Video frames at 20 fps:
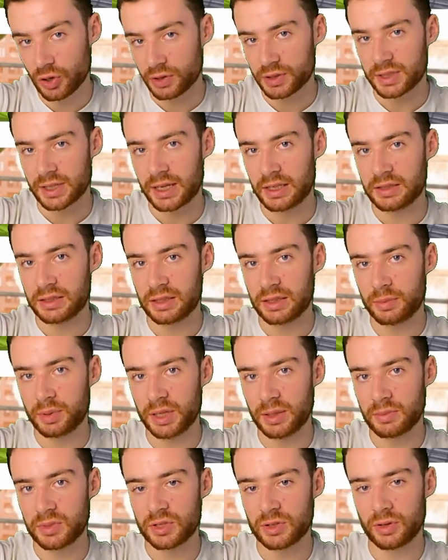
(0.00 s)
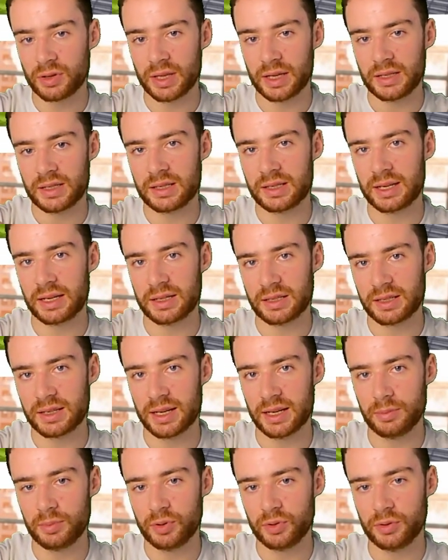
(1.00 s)
shot into the beams so they stay
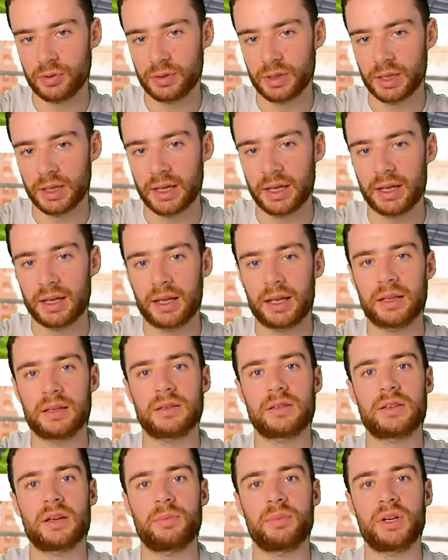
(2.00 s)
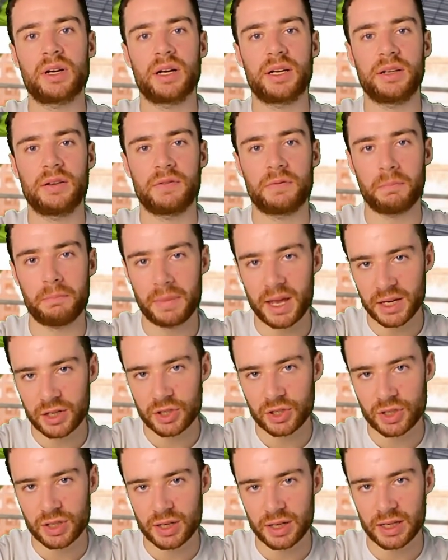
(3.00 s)
stable. Some kind of
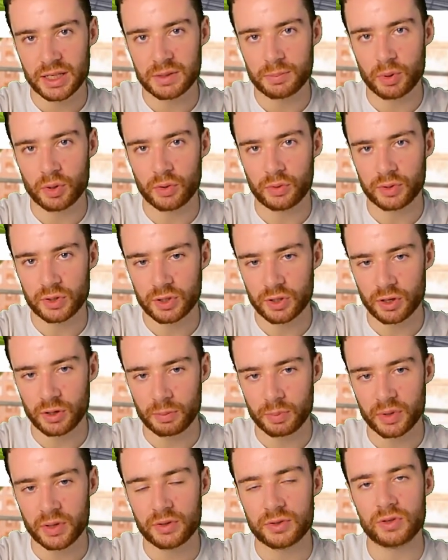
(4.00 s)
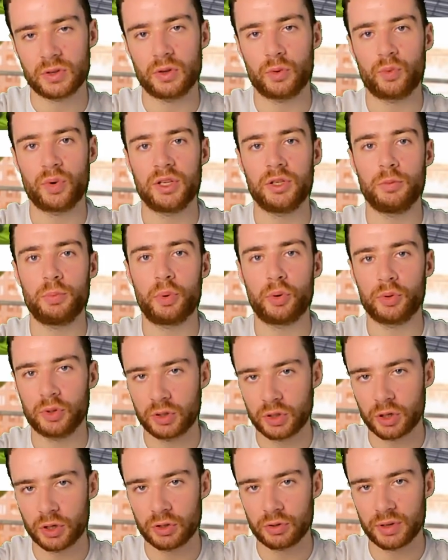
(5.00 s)
mesh is put on top so that when you pour
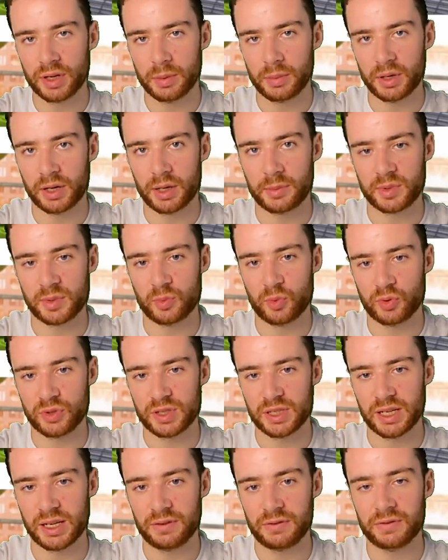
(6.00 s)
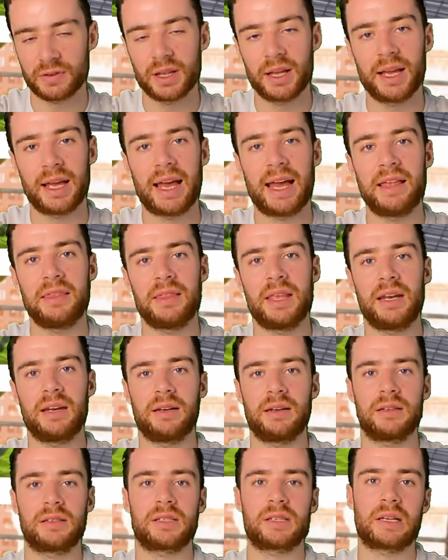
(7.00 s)
your concrete it becomes more stiff, and
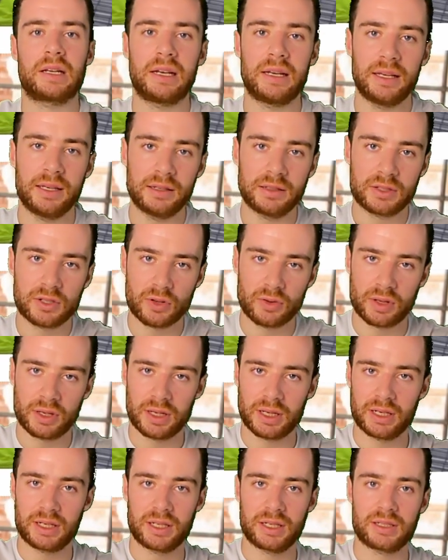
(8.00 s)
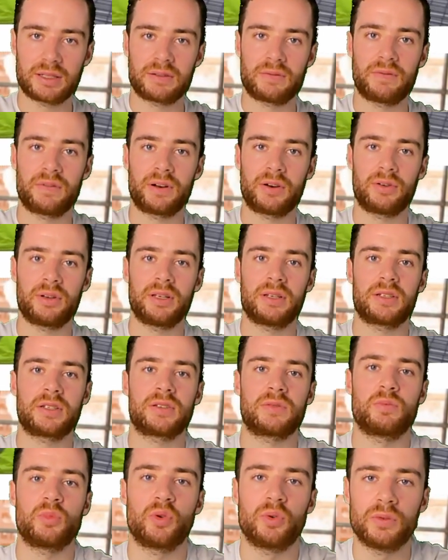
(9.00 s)
then it is cleaned so that it is very
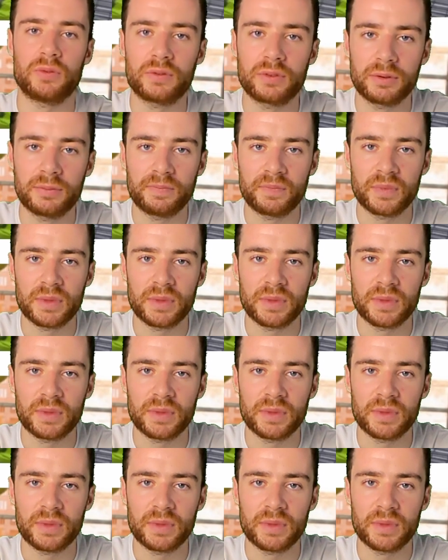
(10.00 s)
smooth.